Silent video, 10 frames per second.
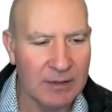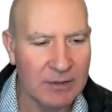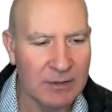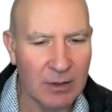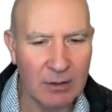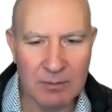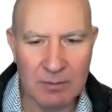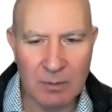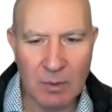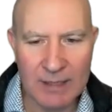So
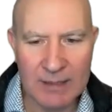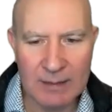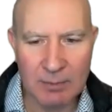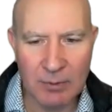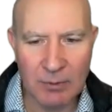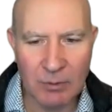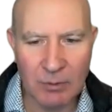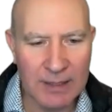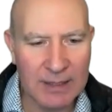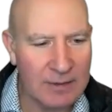quite simple. All
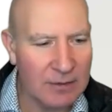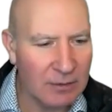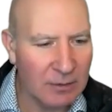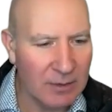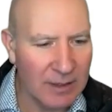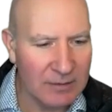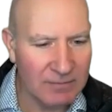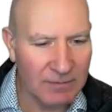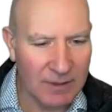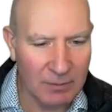they need to do is
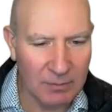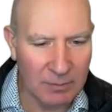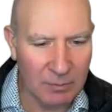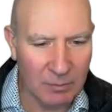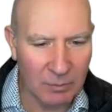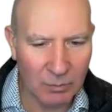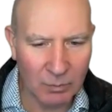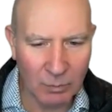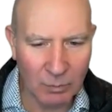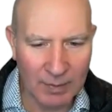fill in
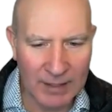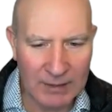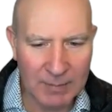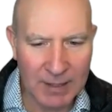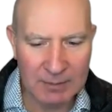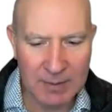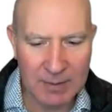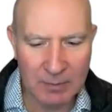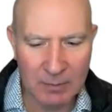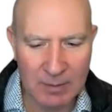what they expect
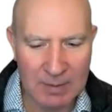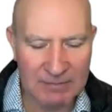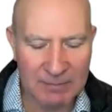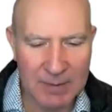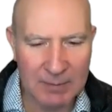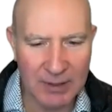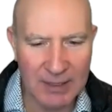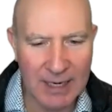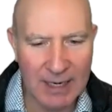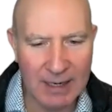people, if people are
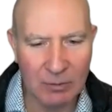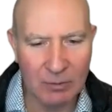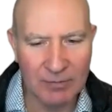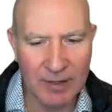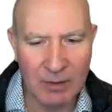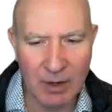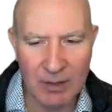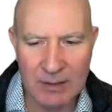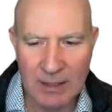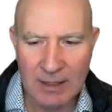here or if they're
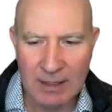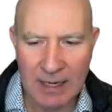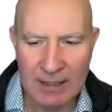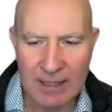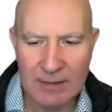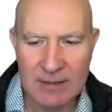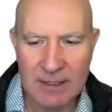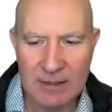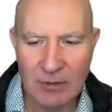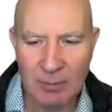not. And here's an
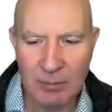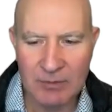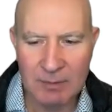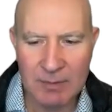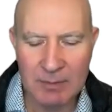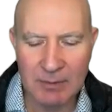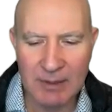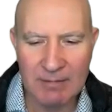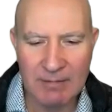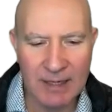example of some people
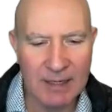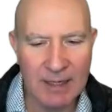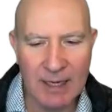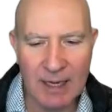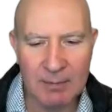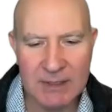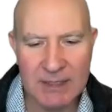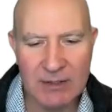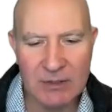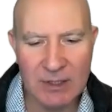leaving, and
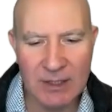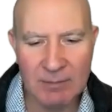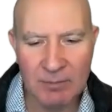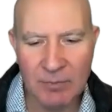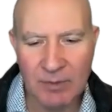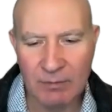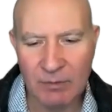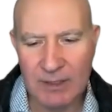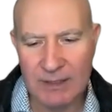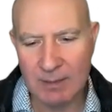potentially if
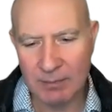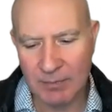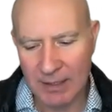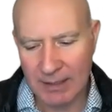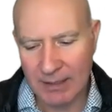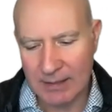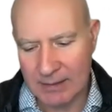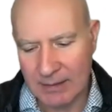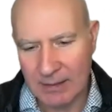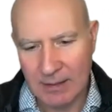we did something like
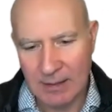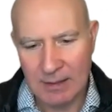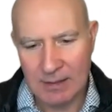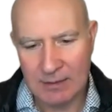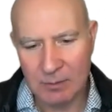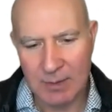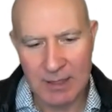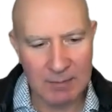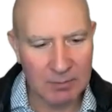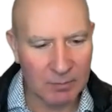this, this will
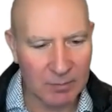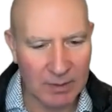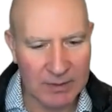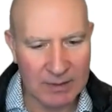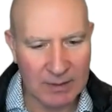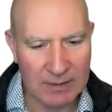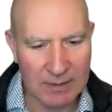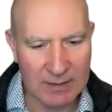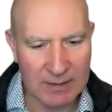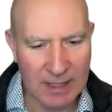be, let's
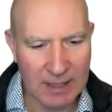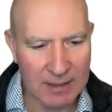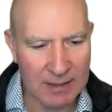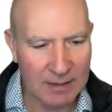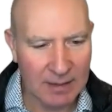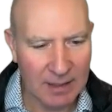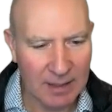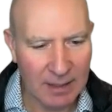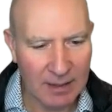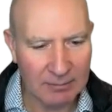say,
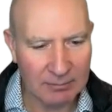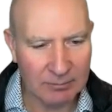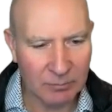no